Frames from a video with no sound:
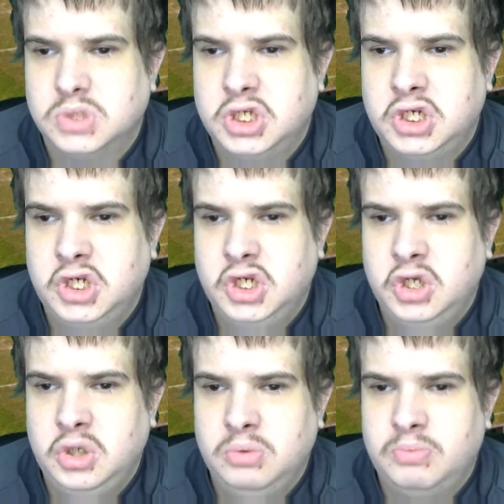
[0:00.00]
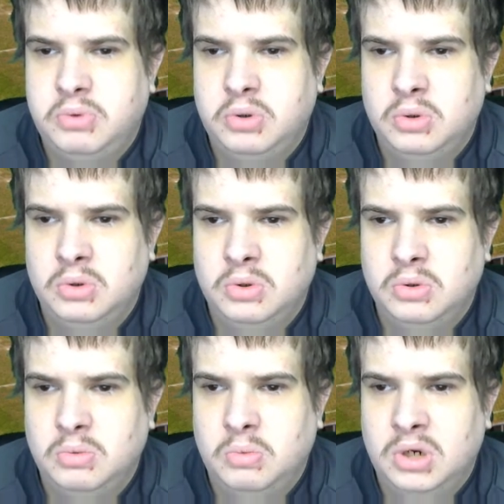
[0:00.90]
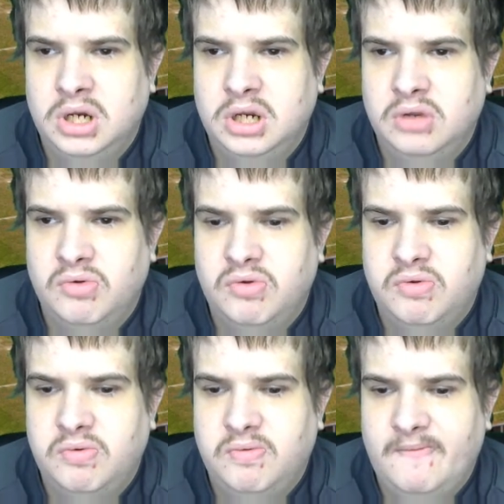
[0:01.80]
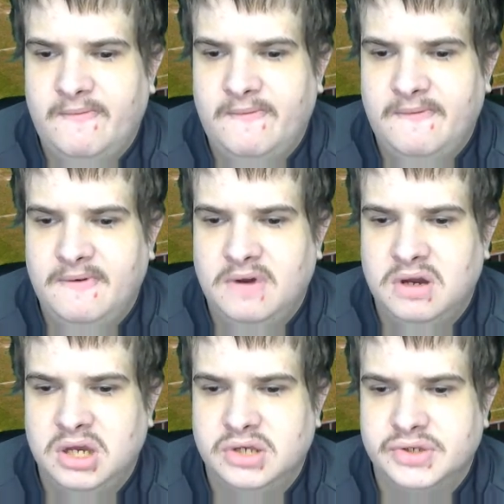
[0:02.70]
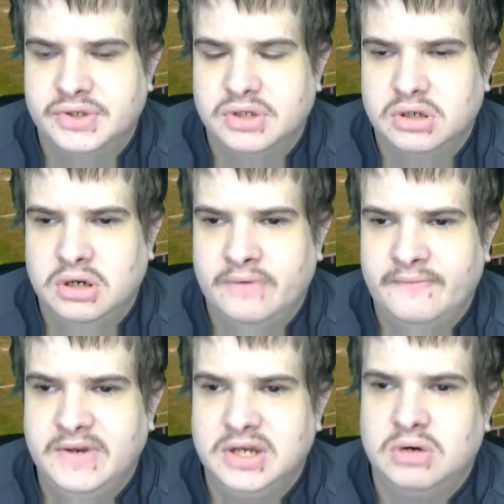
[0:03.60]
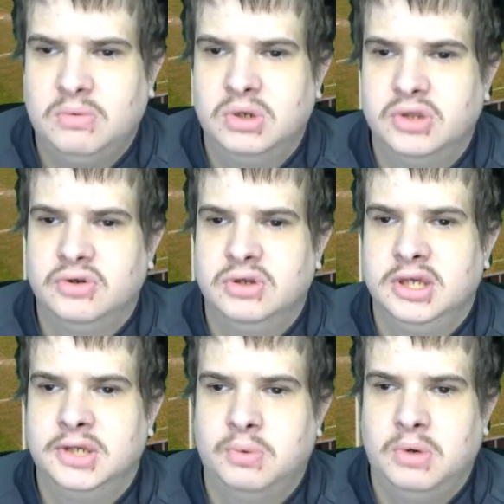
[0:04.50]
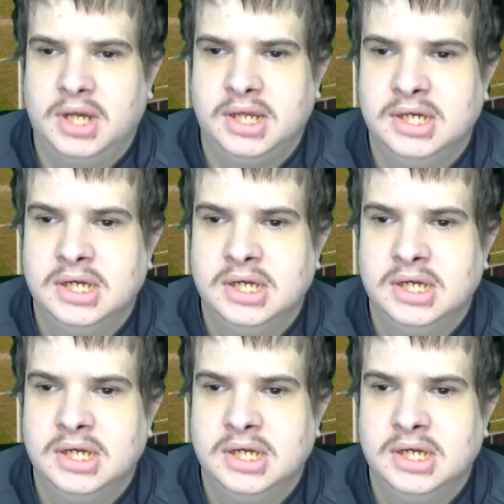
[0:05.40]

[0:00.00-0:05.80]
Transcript: the Newport one first. I think I want to do it this way.